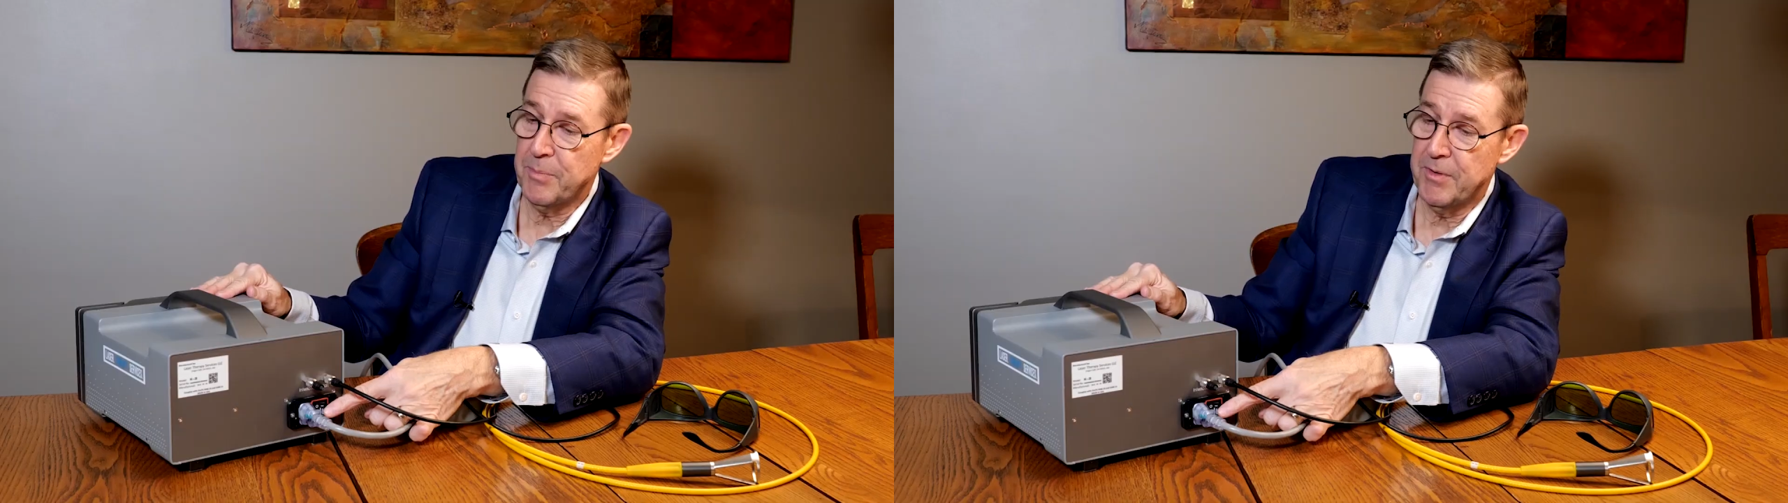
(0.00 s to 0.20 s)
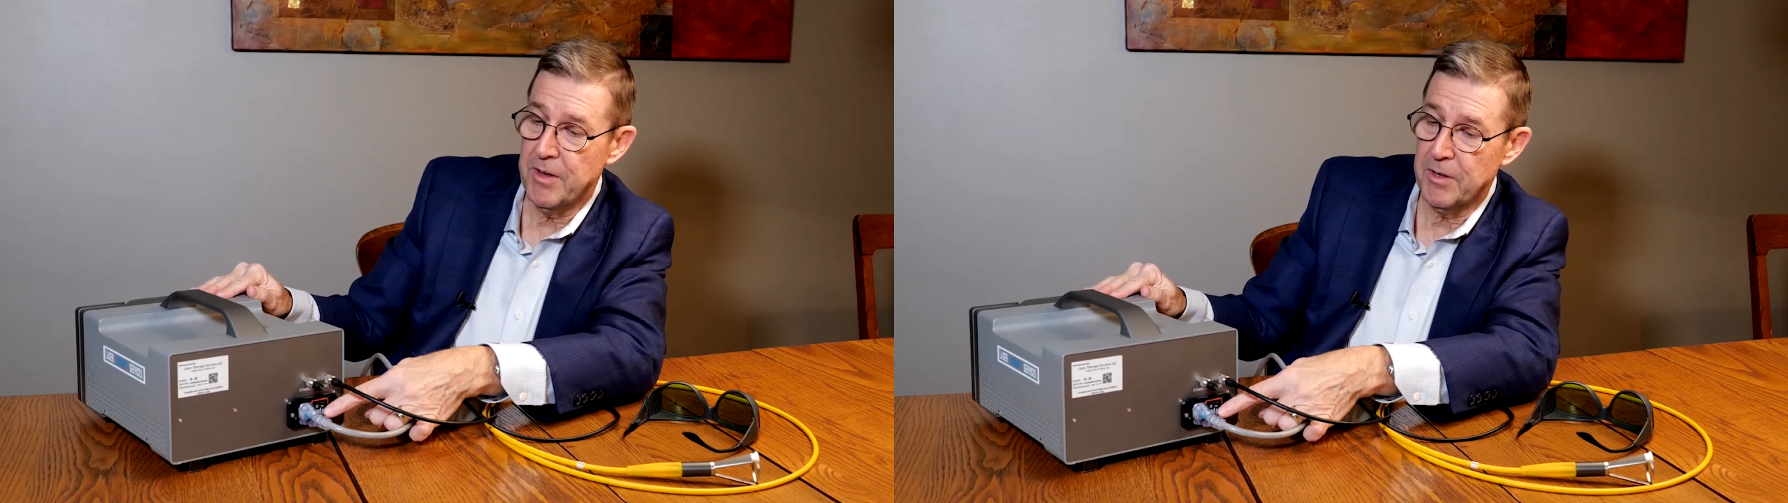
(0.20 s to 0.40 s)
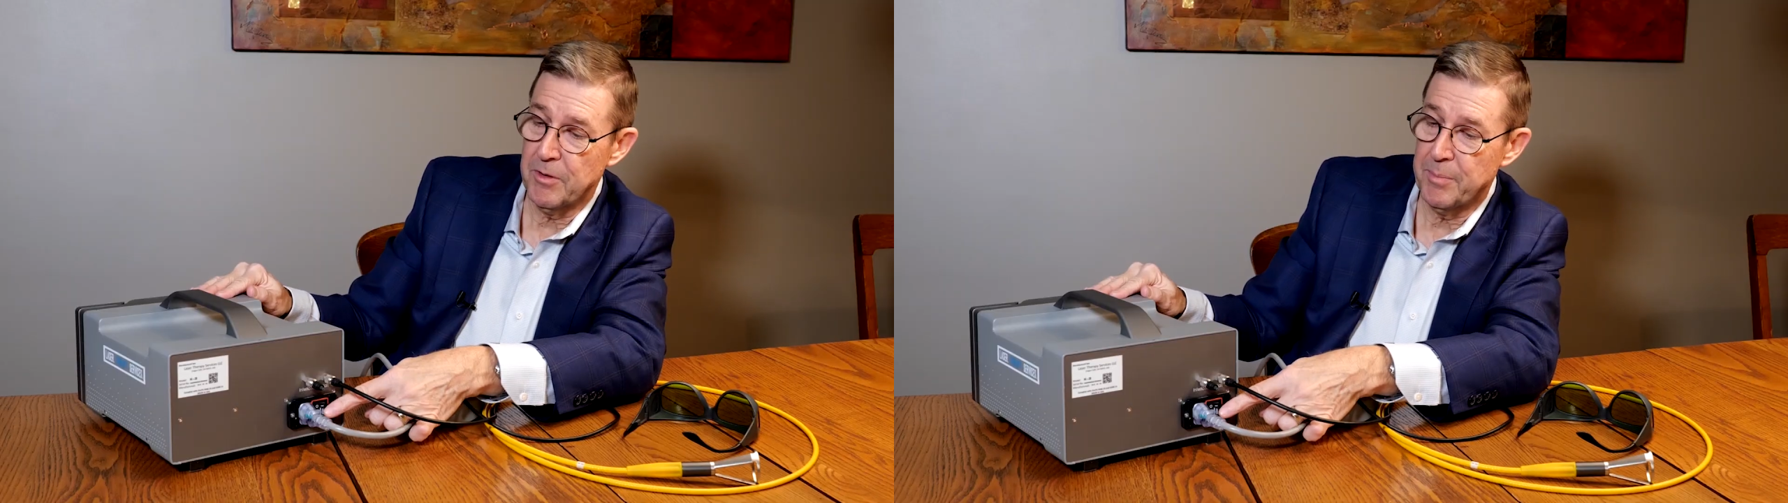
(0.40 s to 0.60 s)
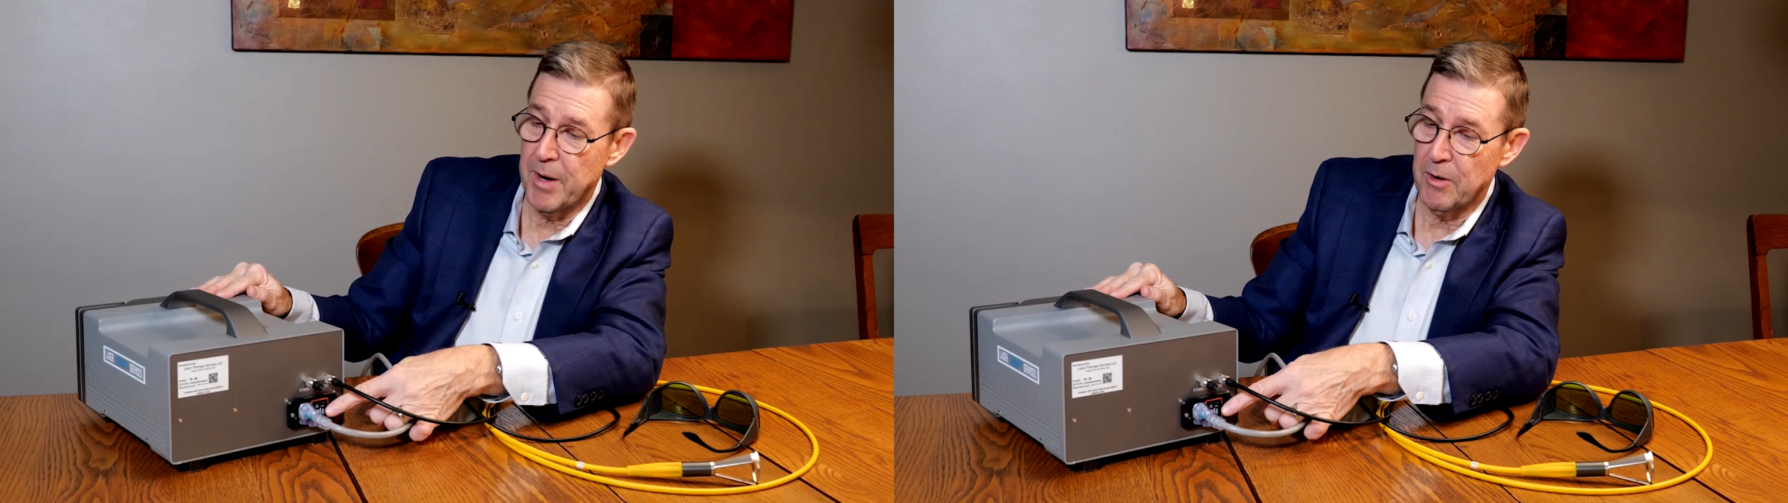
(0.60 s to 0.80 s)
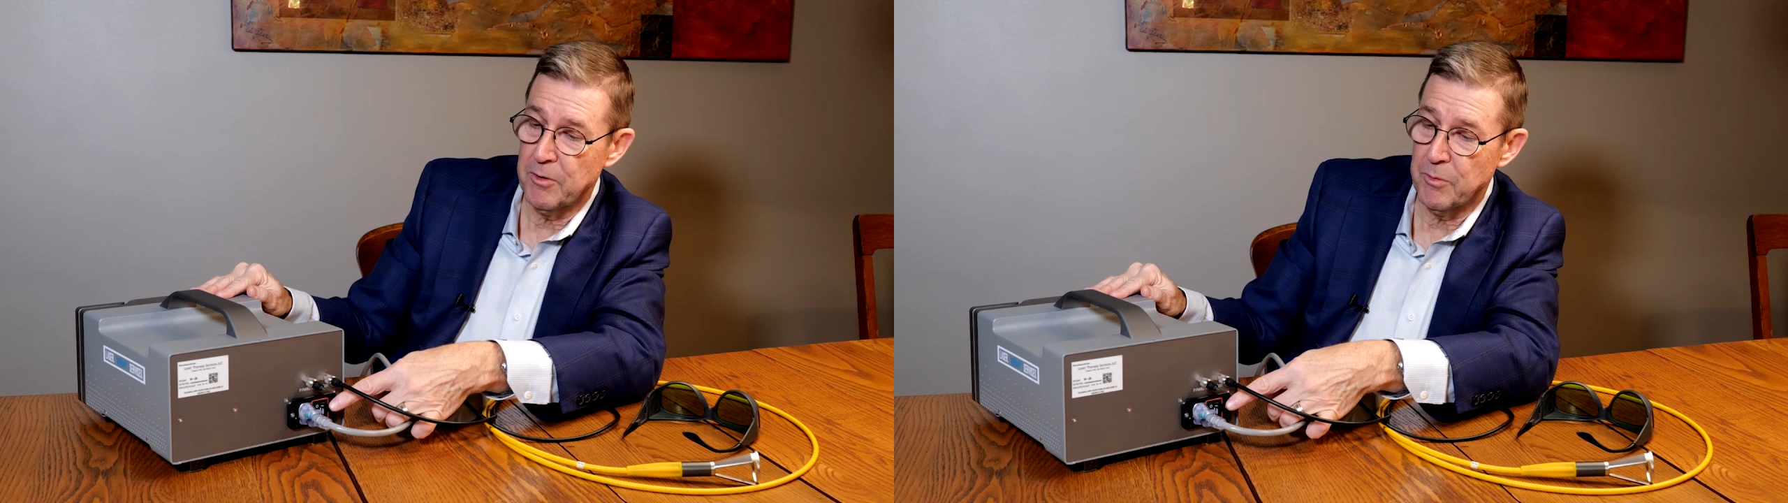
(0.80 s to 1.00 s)
particular
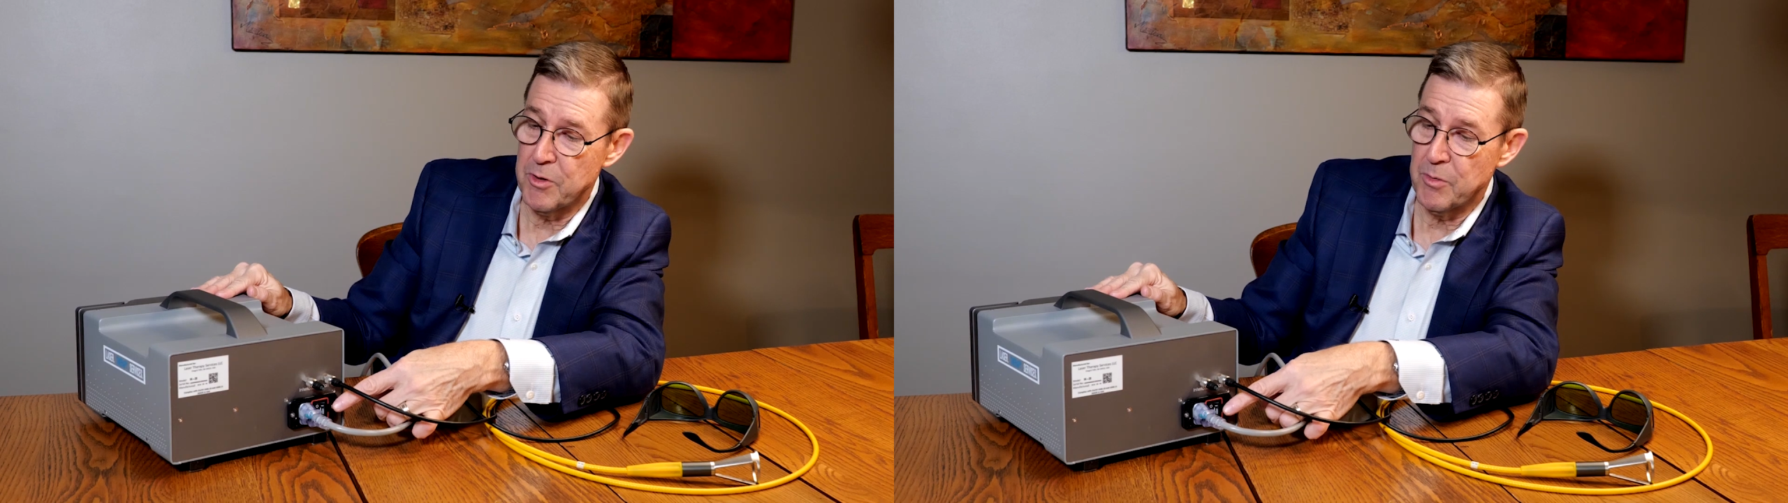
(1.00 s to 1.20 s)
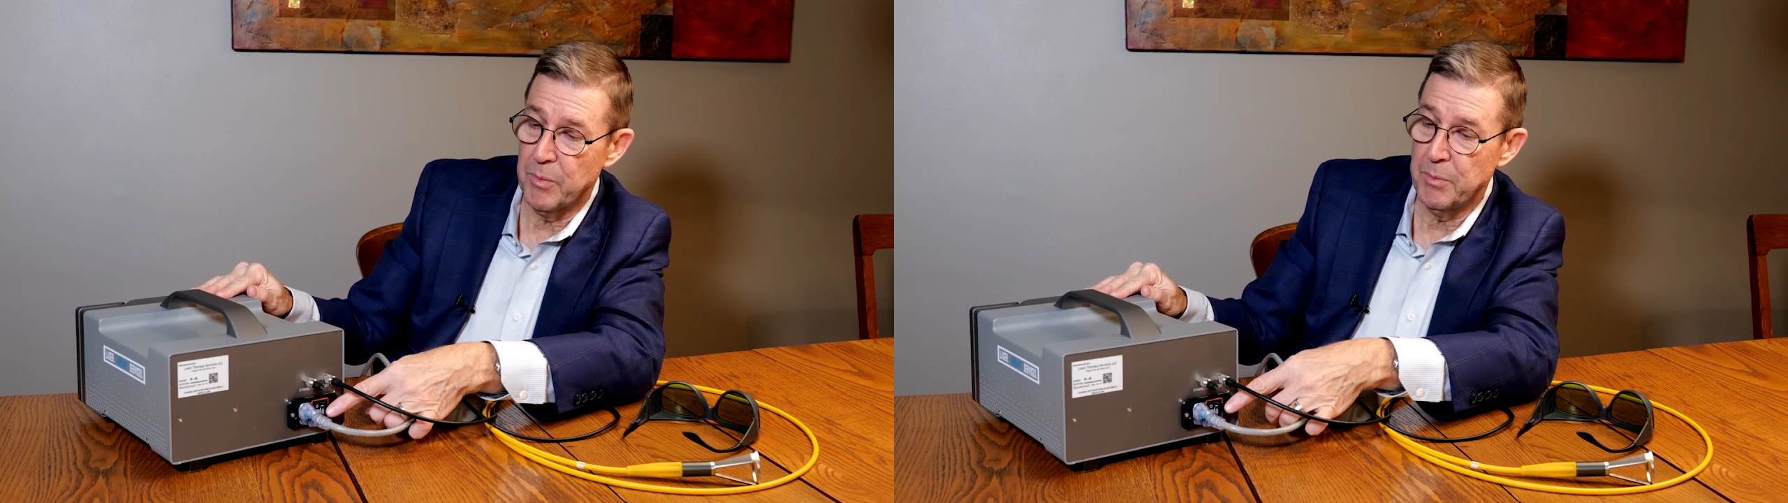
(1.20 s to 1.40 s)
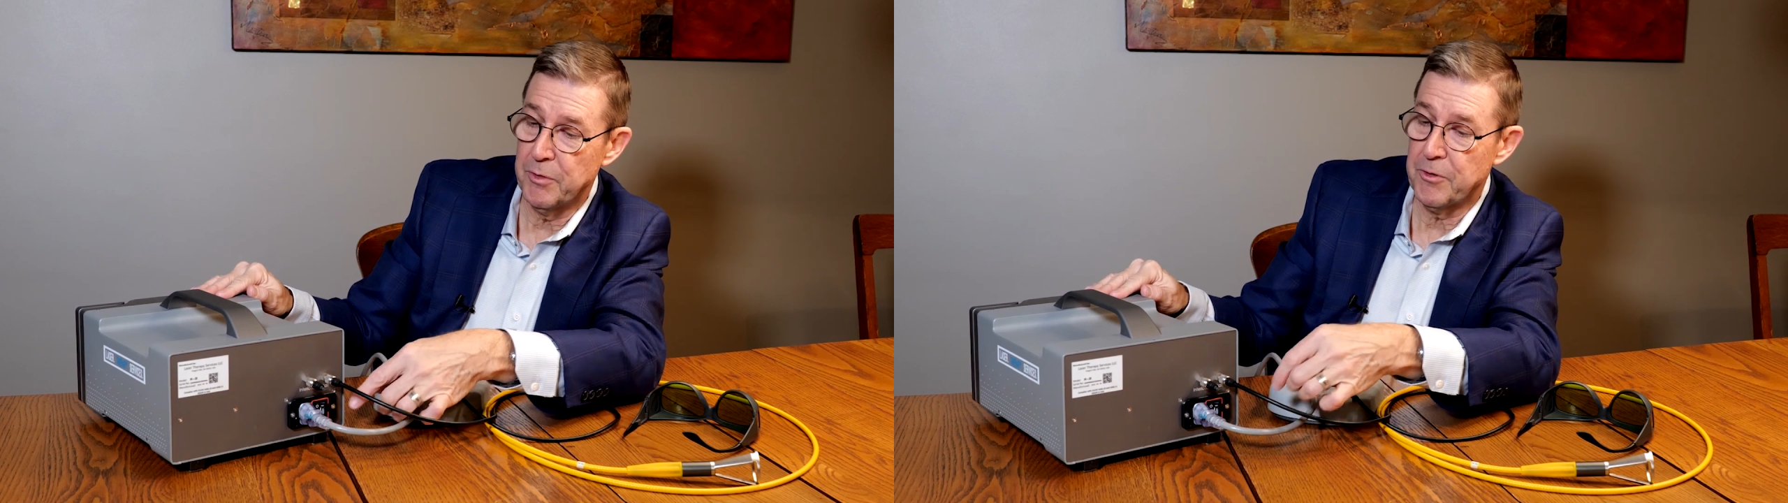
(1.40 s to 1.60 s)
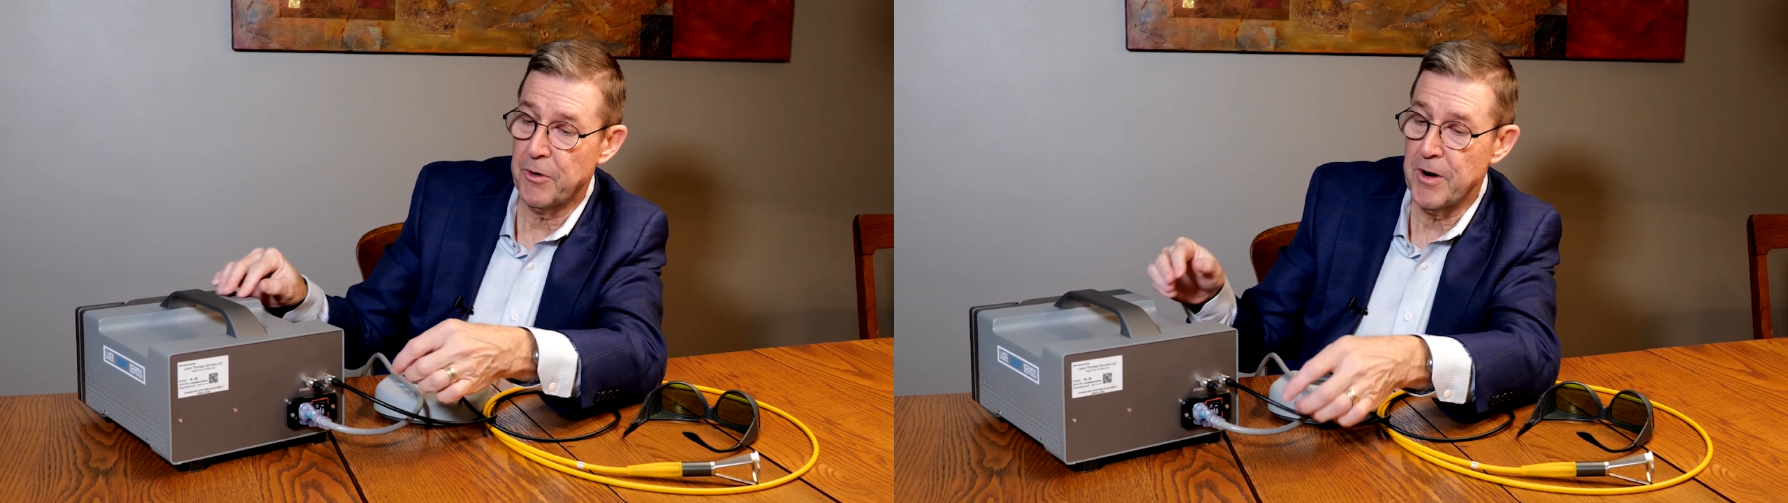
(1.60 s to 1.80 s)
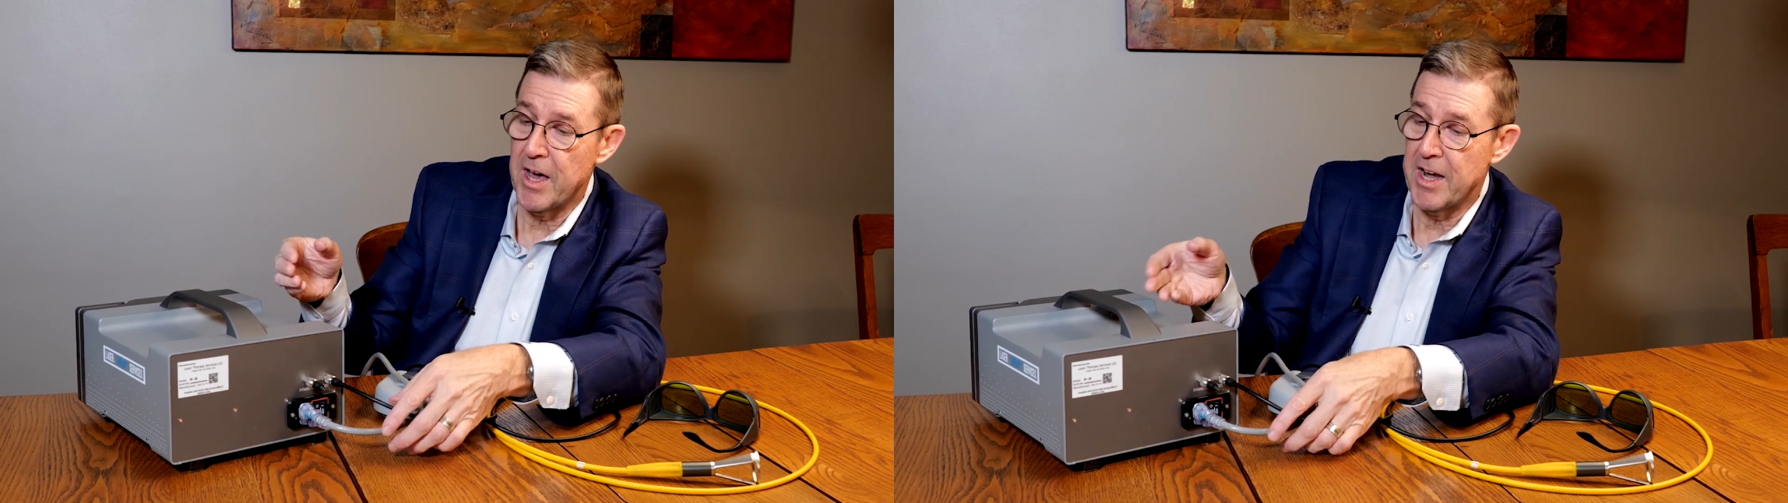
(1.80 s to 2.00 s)
power switch we will
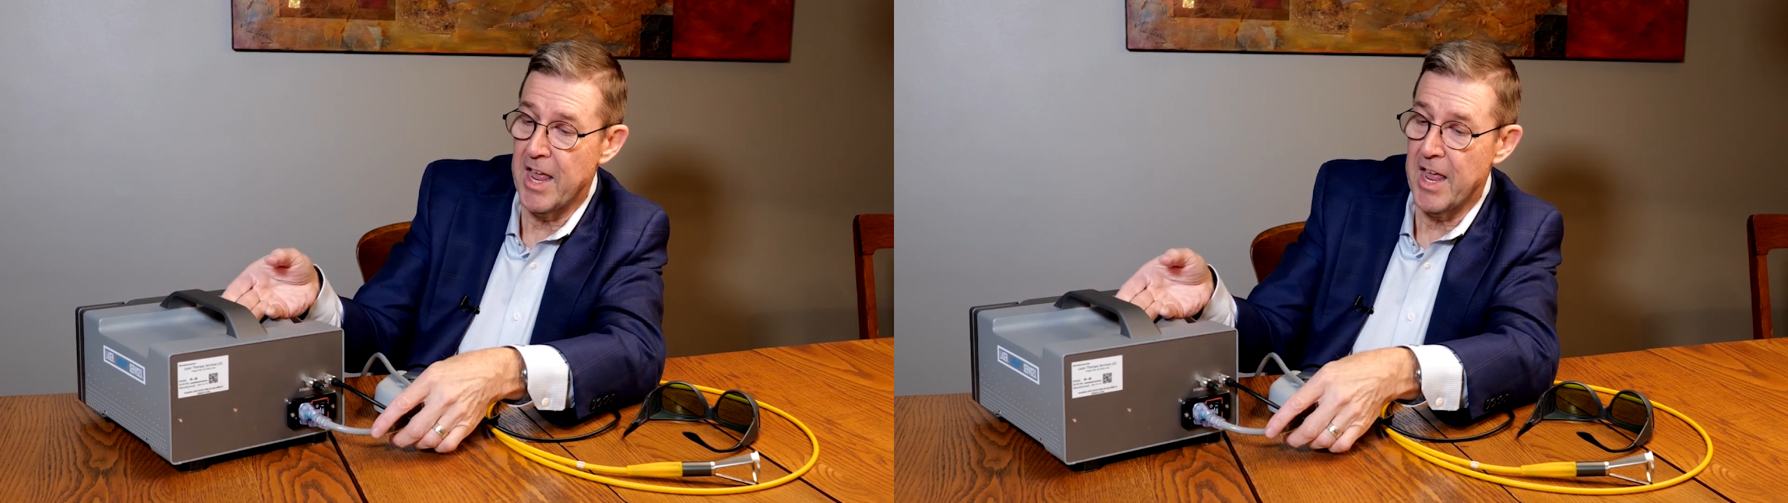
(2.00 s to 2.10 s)
turn on